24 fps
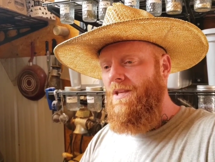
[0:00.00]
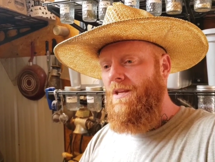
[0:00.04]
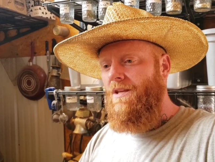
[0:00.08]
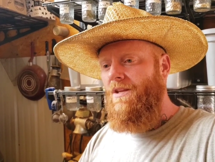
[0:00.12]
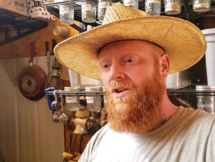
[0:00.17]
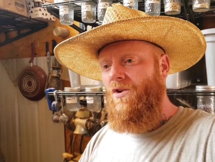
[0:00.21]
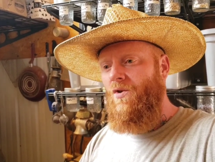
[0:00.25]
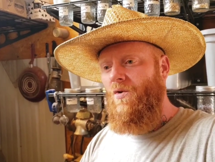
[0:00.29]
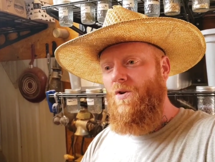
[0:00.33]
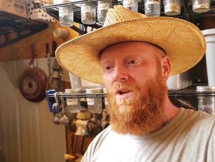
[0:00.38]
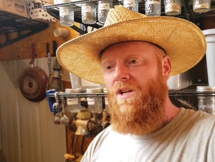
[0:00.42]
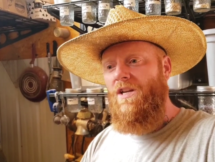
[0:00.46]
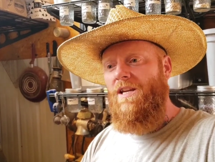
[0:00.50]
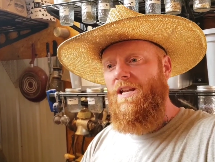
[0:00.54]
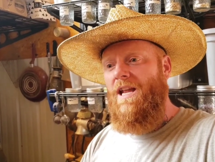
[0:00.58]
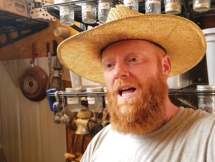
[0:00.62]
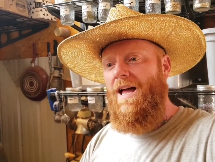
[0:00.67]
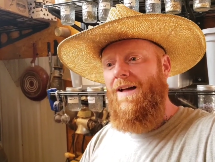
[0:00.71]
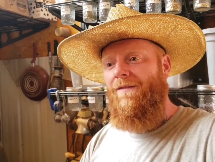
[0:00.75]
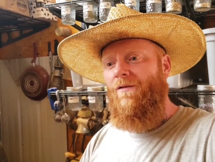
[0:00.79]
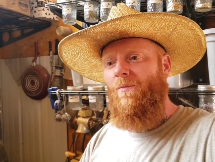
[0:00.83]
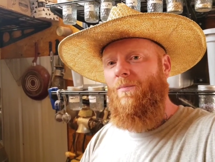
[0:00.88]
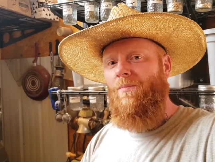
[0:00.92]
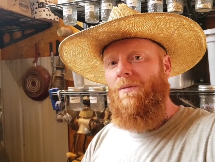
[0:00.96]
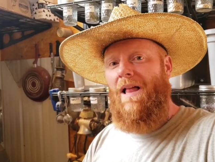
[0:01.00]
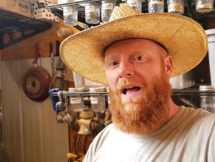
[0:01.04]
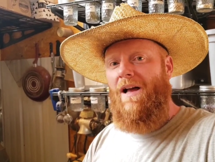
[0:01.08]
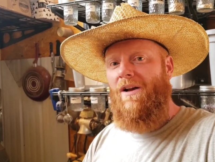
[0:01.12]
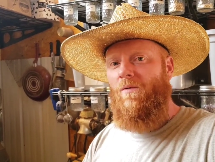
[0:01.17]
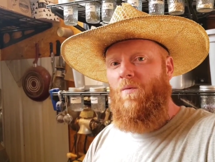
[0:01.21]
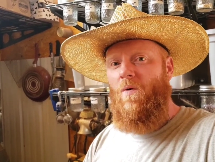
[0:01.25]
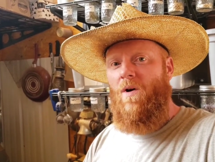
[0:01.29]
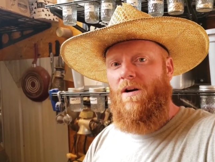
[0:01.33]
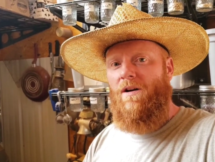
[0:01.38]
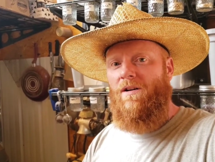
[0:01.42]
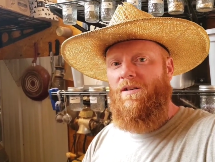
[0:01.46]
you need to have a black
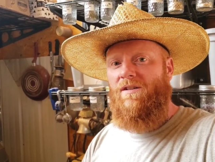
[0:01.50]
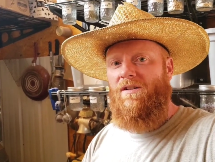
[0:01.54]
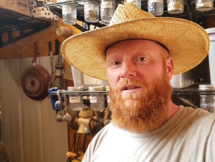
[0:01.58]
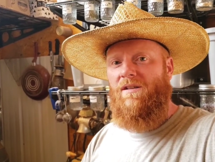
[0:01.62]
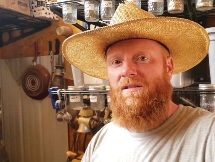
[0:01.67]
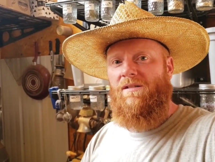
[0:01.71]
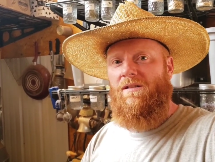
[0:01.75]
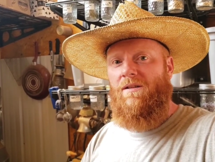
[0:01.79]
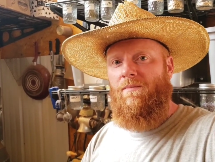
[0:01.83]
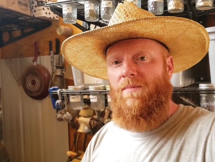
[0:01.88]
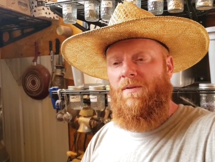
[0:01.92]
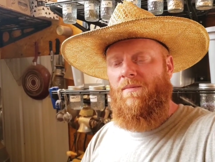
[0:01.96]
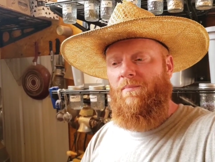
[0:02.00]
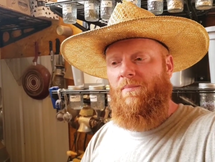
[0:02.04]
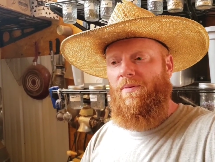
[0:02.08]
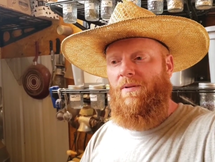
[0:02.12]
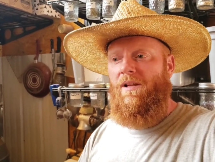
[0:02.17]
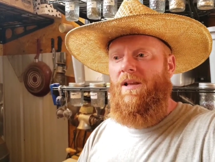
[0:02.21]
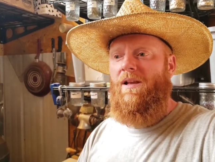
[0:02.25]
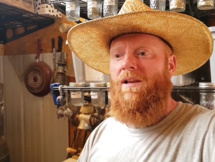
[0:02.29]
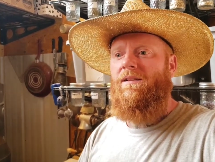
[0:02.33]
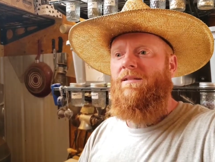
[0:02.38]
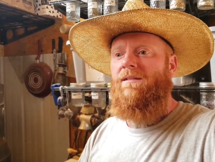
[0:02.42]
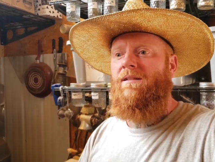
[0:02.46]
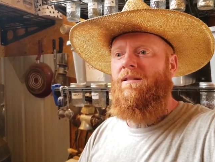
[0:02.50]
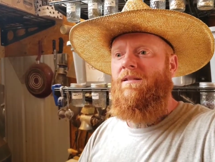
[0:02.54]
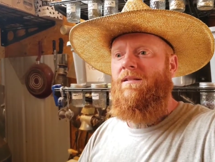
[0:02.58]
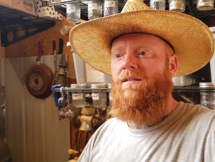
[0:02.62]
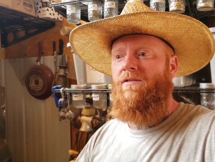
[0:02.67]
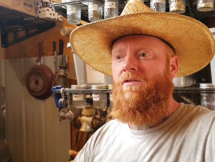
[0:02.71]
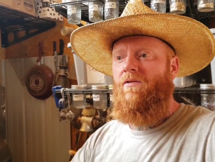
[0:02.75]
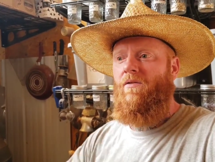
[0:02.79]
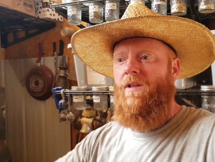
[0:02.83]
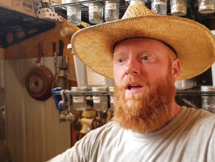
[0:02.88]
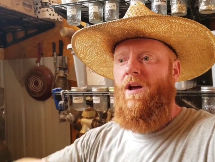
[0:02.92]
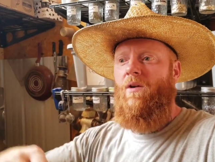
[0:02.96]
water system in place. And
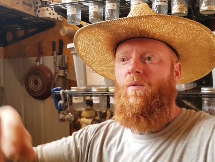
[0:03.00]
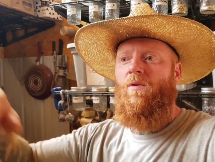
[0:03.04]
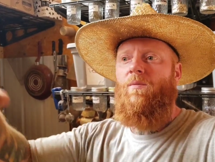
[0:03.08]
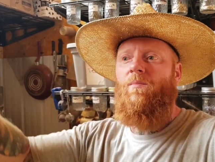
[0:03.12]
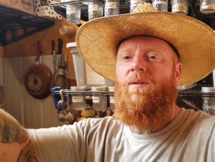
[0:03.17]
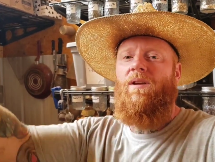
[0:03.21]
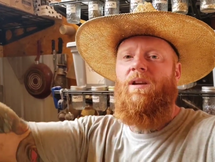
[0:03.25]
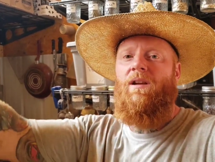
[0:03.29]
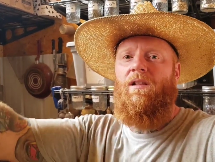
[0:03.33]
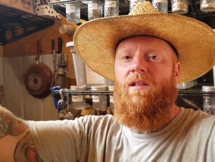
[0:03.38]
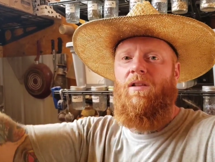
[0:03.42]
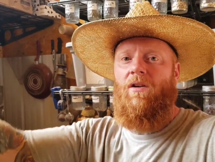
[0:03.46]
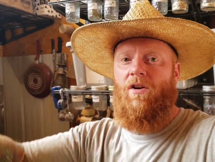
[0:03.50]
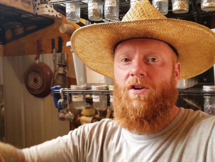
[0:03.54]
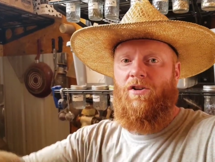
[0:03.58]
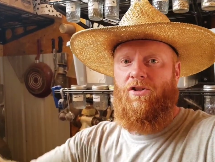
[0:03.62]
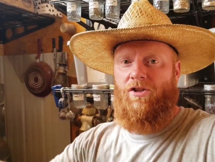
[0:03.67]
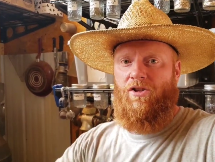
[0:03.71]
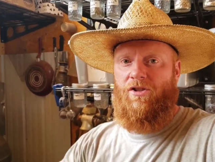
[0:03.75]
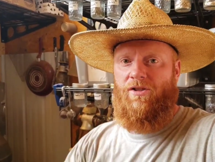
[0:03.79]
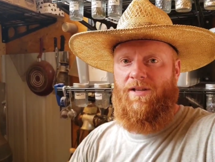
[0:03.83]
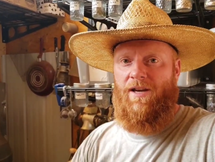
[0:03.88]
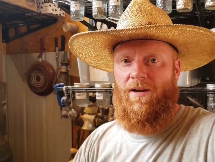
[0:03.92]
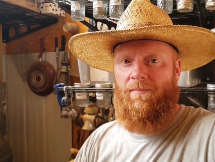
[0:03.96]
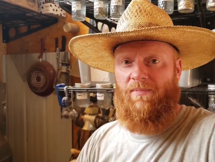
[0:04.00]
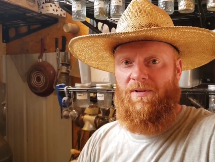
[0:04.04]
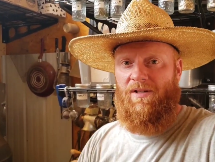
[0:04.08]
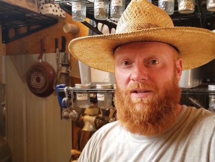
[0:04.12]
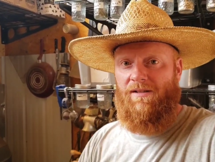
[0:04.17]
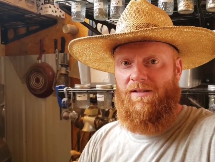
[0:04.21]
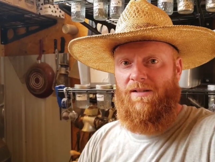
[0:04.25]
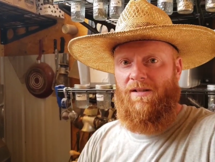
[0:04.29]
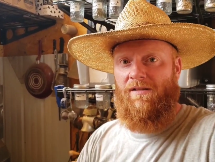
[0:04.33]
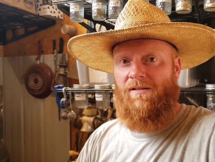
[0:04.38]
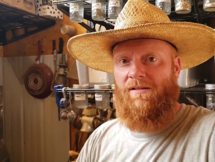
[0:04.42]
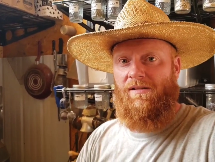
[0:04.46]
so that would be a larger septic
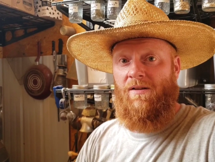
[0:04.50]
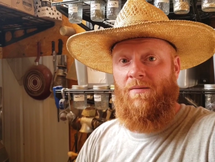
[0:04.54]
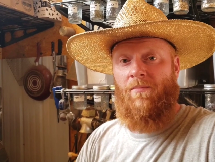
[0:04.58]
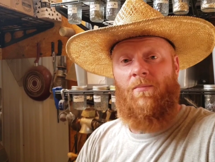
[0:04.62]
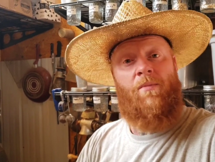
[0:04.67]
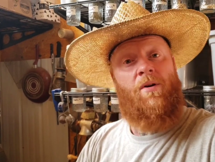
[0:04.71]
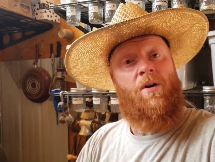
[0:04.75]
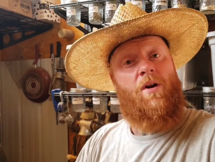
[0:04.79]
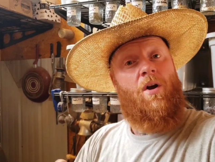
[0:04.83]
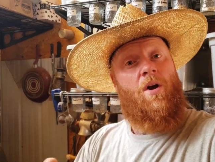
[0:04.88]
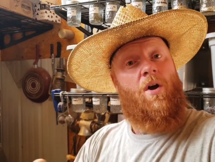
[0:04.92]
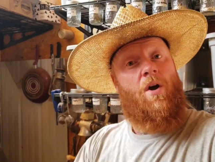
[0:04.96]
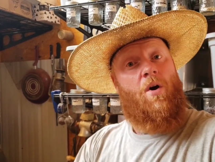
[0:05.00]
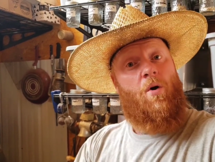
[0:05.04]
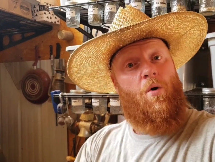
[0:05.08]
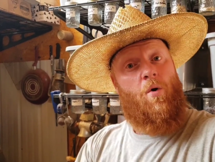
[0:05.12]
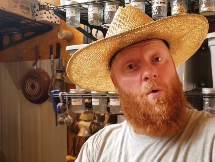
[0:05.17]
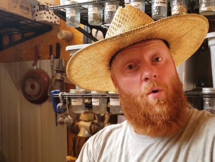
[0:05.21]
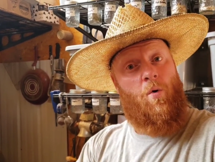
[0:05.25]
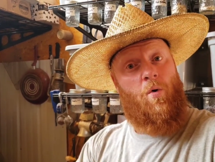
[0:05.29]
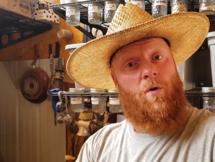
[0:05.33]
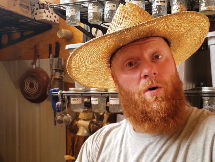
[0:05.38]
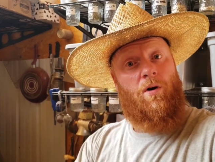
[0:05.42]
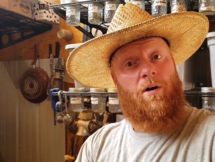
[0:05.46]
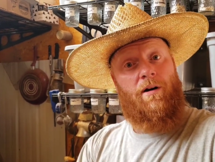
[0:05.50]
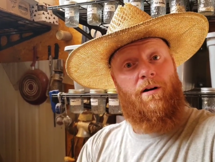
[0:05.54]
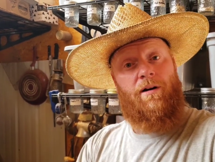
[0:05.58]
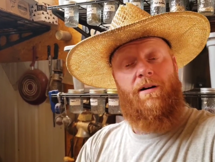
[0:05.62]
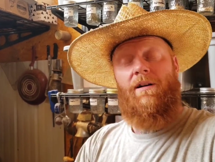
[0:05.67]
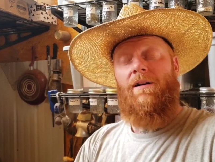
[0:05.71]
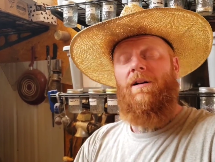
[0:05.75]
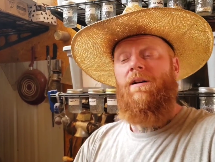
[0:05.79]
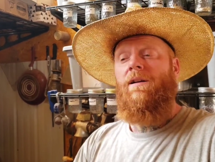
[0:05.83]
system, or